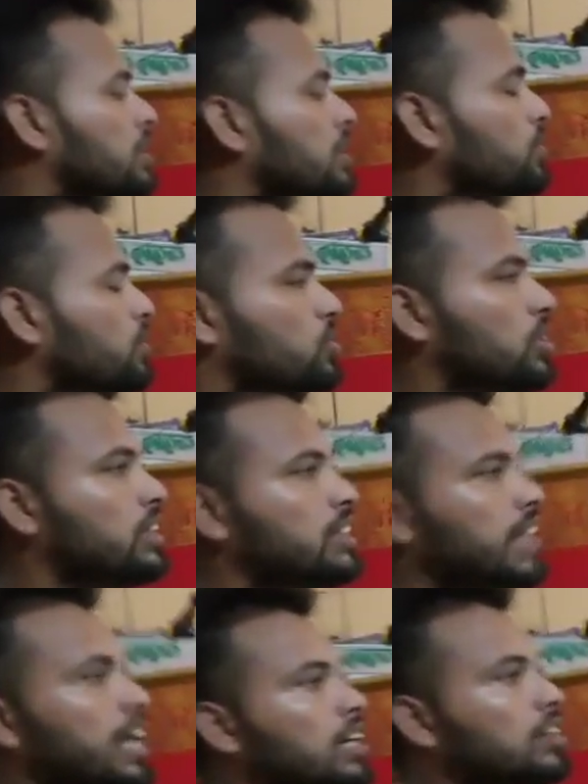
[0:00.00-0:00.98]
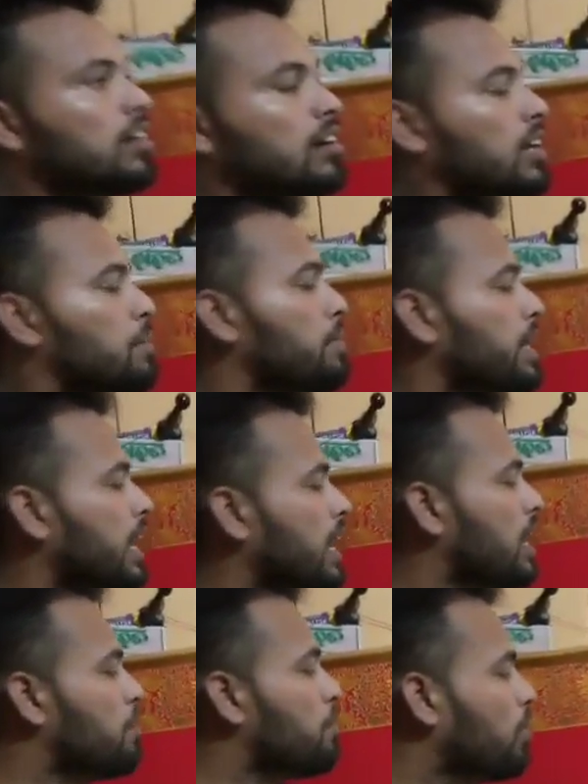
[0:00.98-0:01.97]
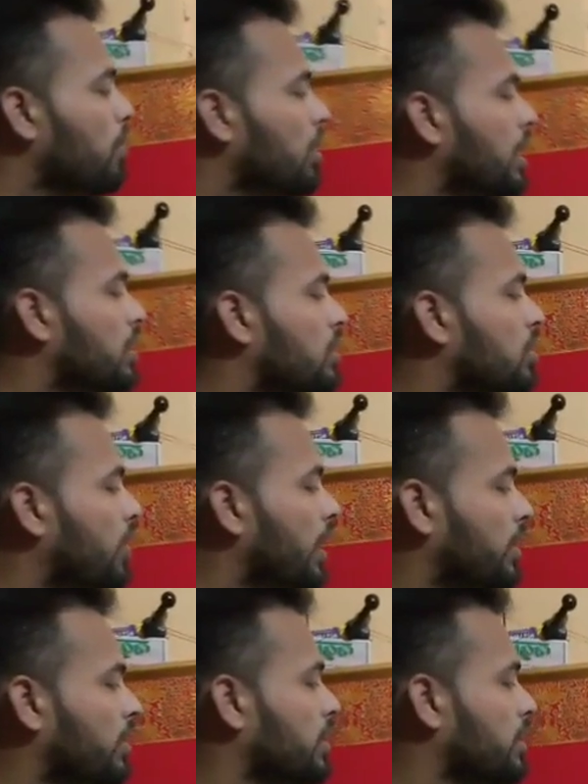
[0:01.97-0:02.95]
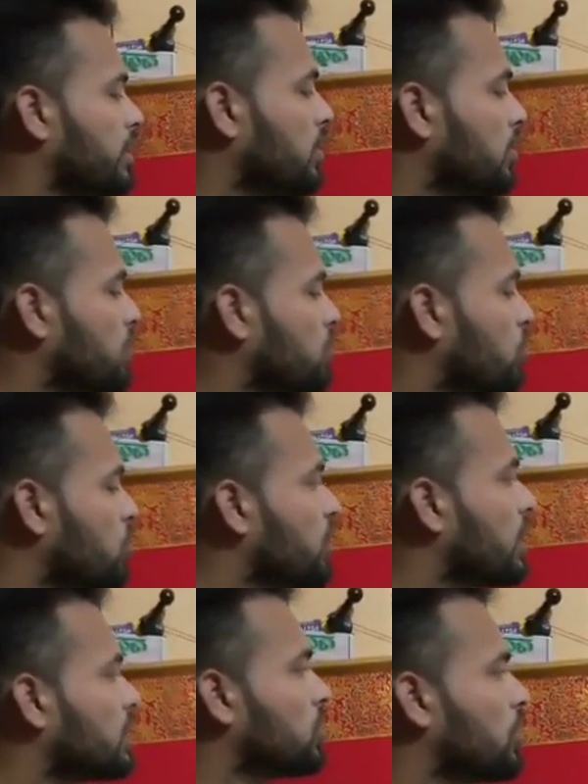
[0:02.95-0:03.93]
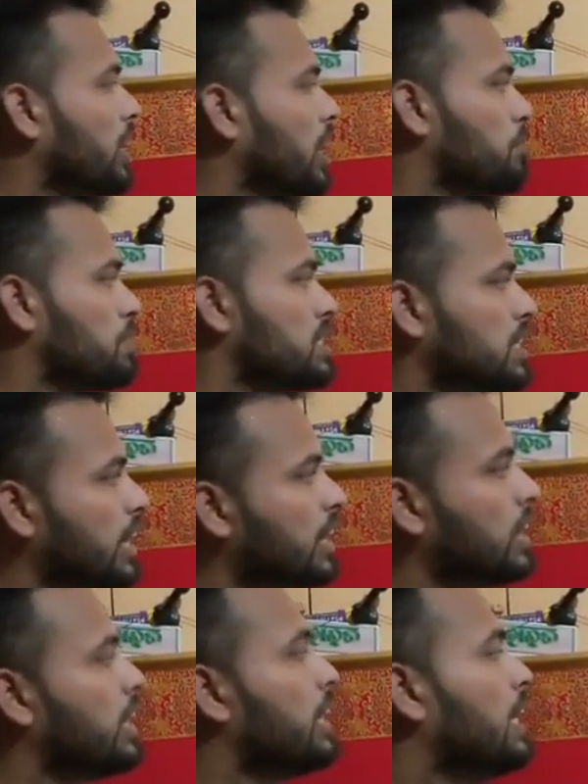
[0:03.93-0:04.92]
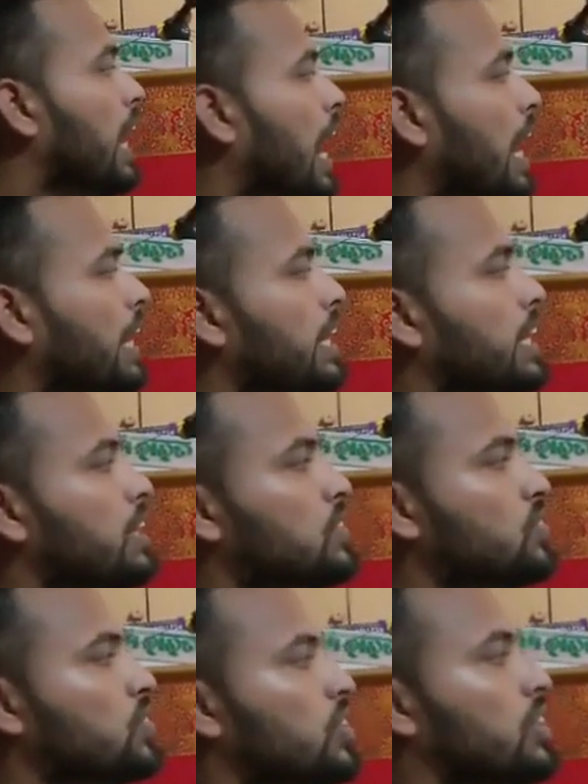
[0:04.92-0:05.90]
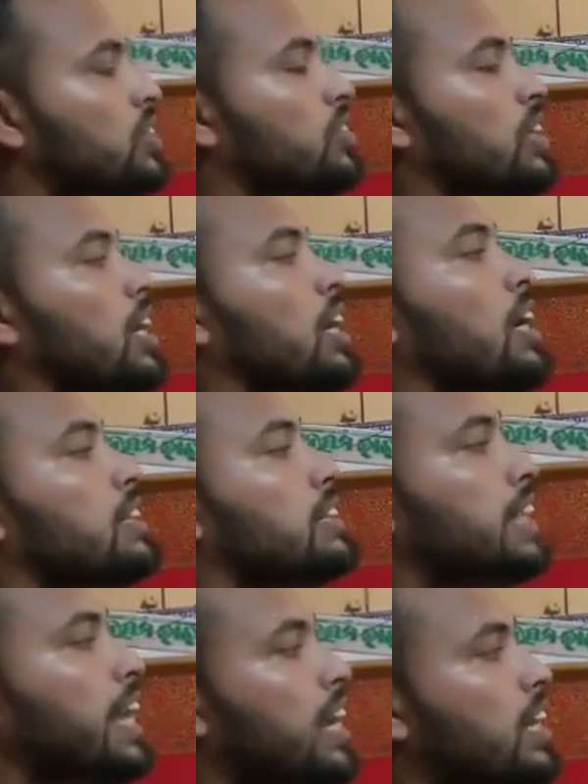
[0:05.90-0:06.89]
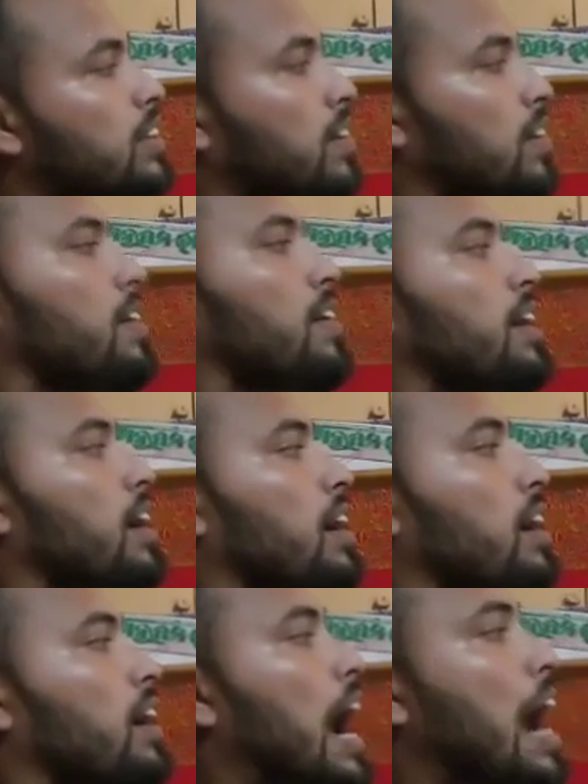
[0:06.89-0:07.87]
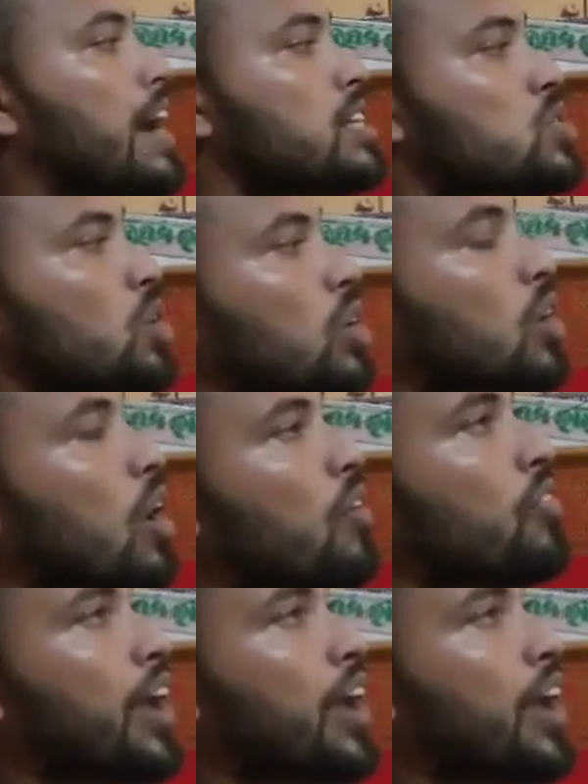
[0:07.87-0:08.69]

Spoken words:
if we should check the chemical level in the water, then the eutrophication can be checked. And if we will check the addition of